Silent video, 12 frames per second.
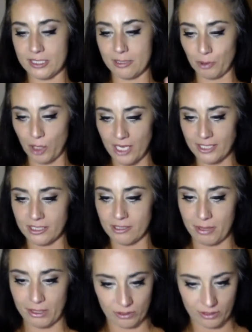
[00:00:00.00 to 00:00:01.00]
the blonde in the
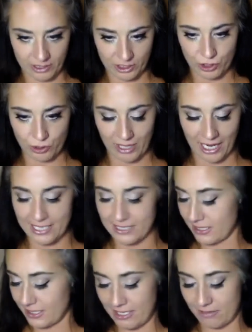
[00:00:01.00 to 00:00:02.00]
middle and the two guys.
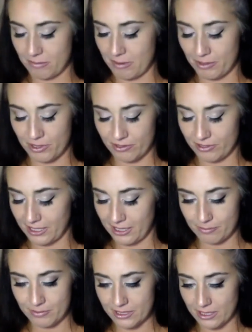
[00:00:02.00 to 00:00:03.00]
I can't remember their
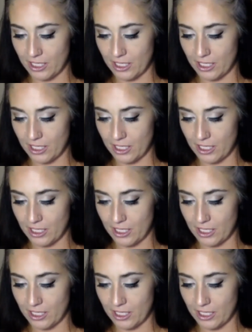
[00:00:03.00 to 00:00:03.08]
names.